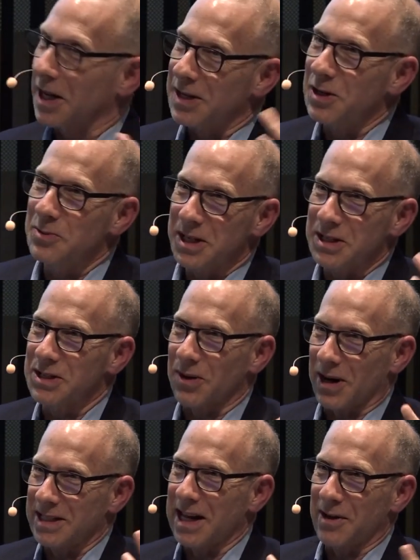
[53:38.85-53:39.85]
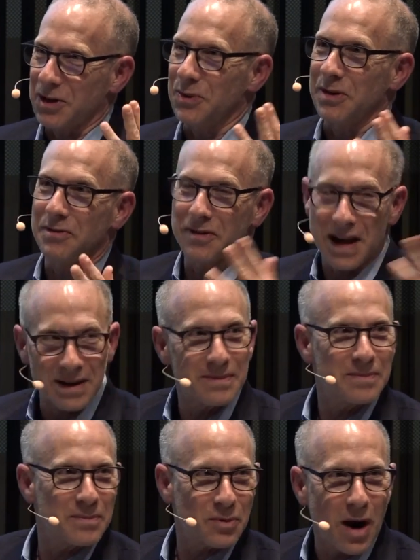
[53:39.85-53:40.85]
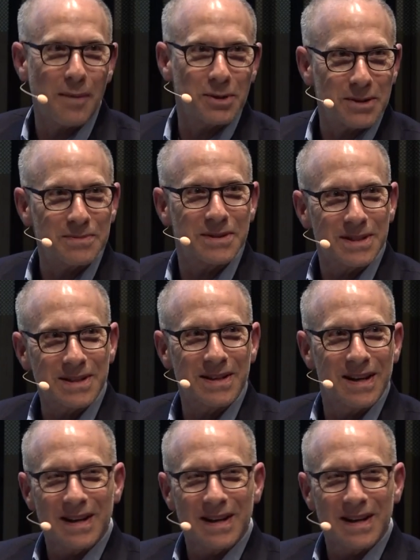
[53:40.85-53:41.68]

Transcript: Like nobody starts out to invent problems.